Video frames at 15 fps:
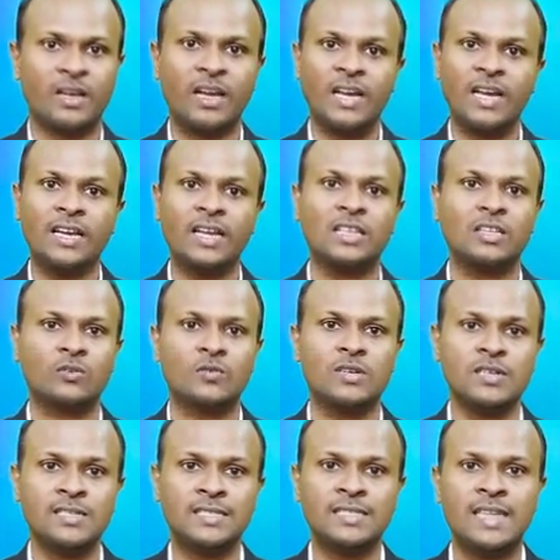In other
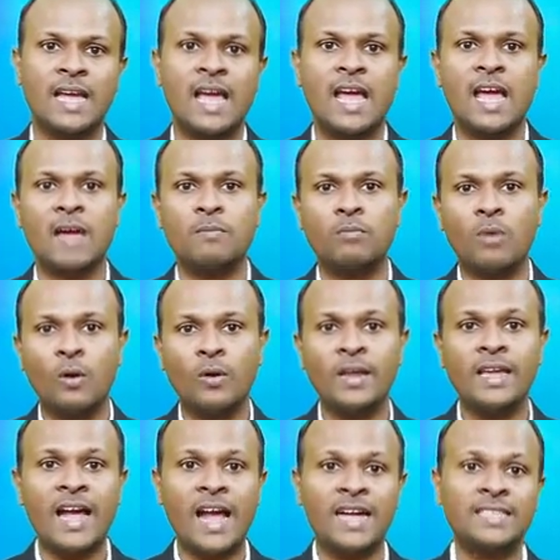words, a
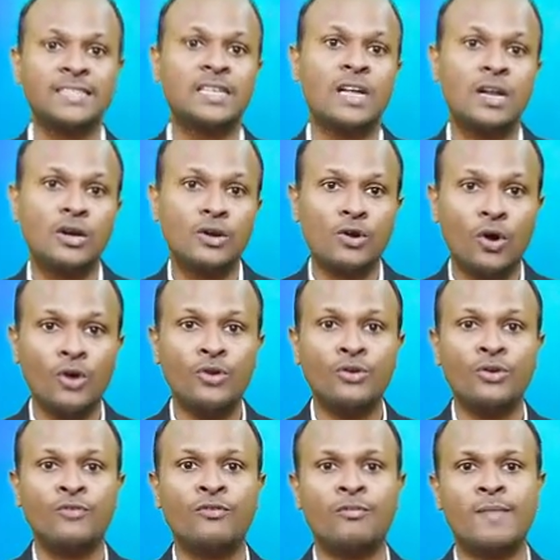body has
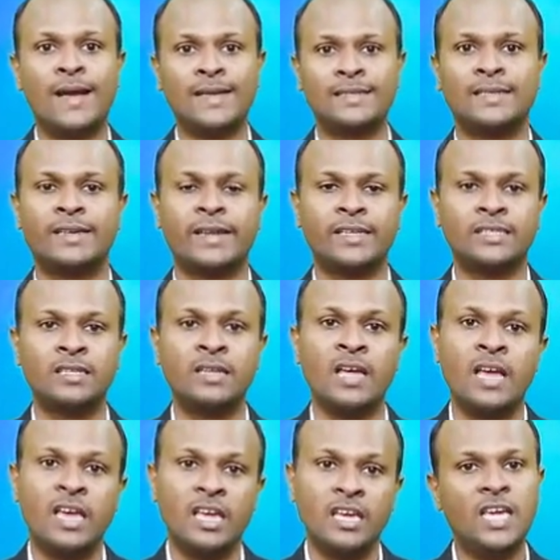non-uniform
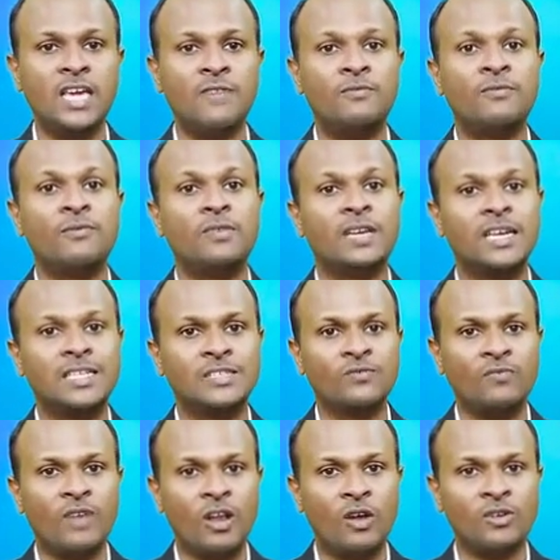acceleration if
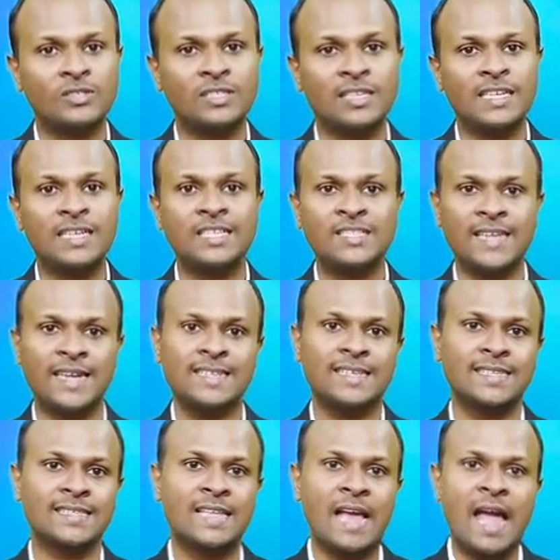its velocity
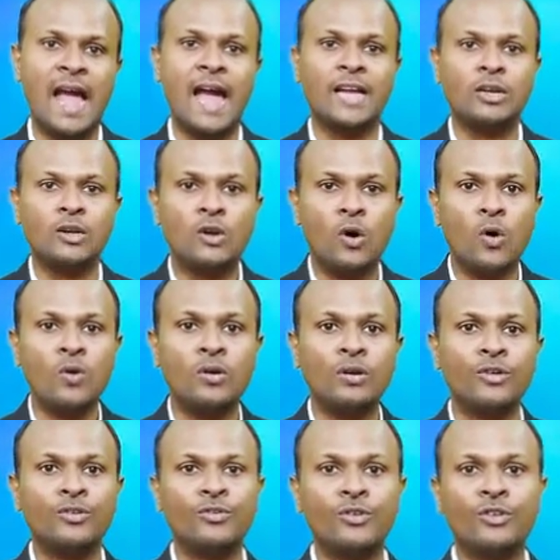changes at
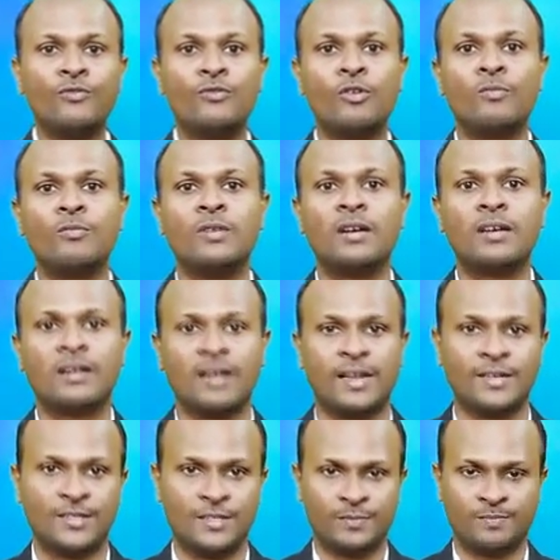non-uniform
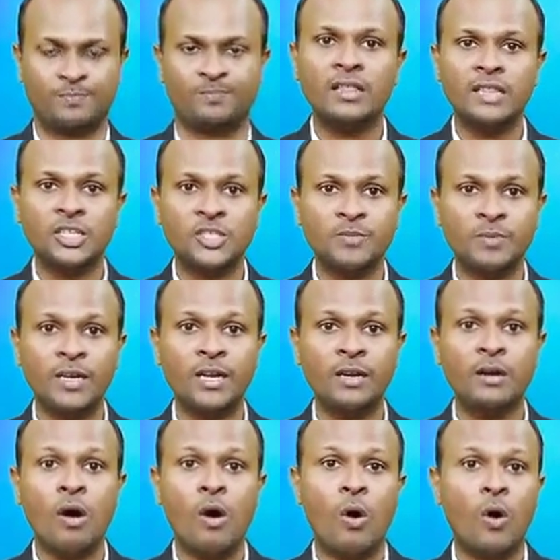rate. The
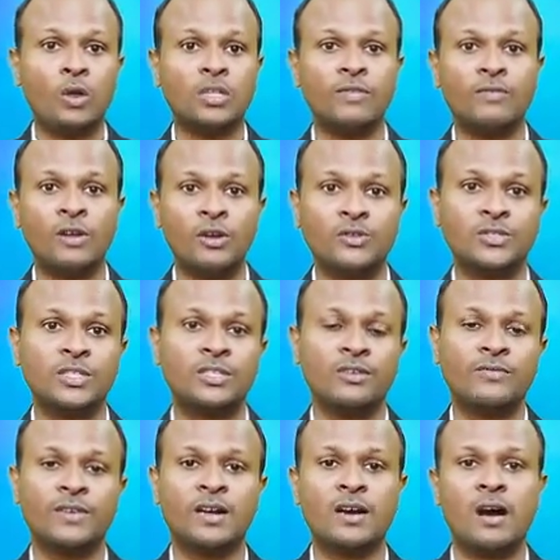speed or the velocity
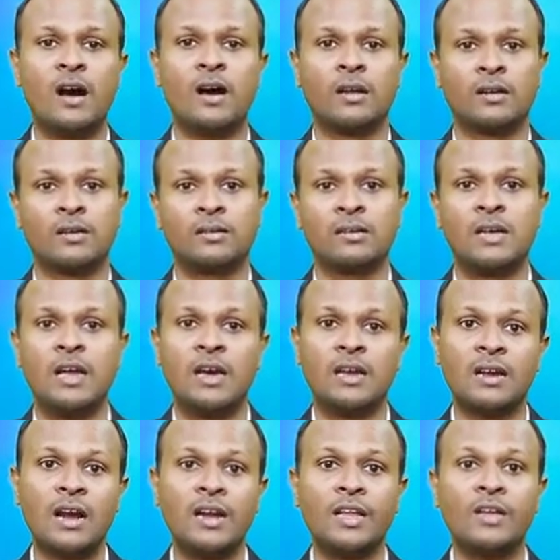of a car
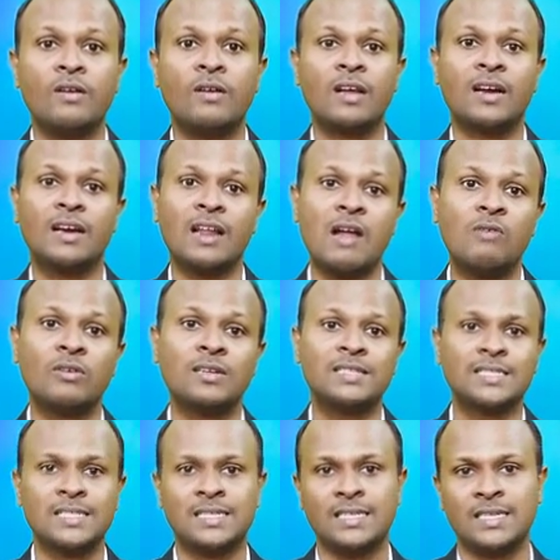running on a
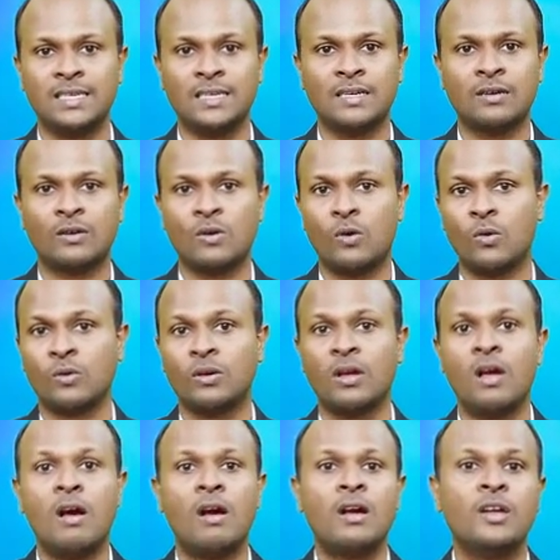crowded city road
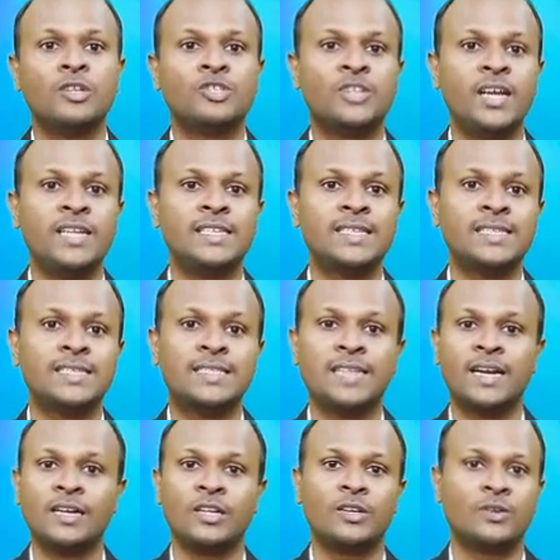changes
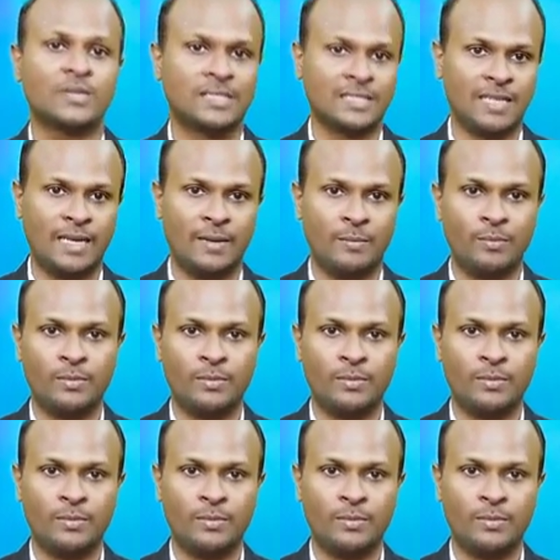continuously.